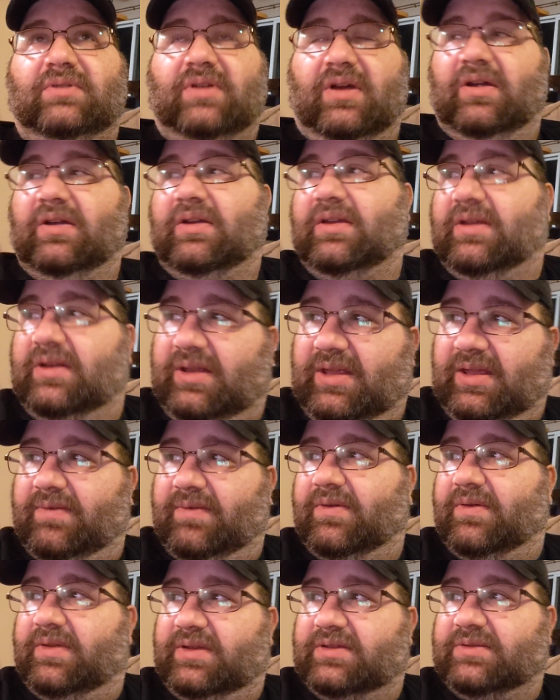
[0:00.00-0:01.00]
dark and
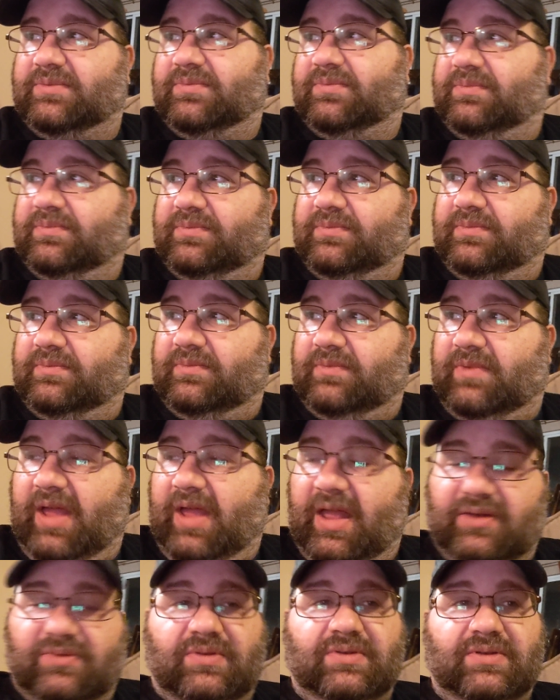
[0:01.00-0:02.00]
evil this
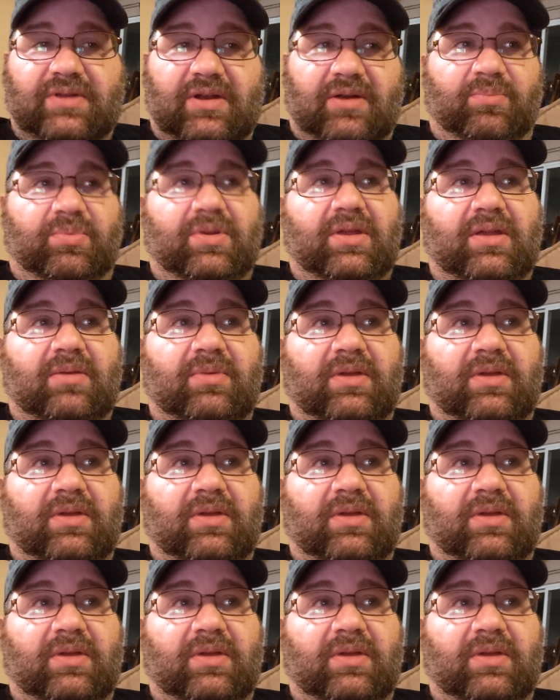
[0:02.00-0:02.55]
entry's going to be,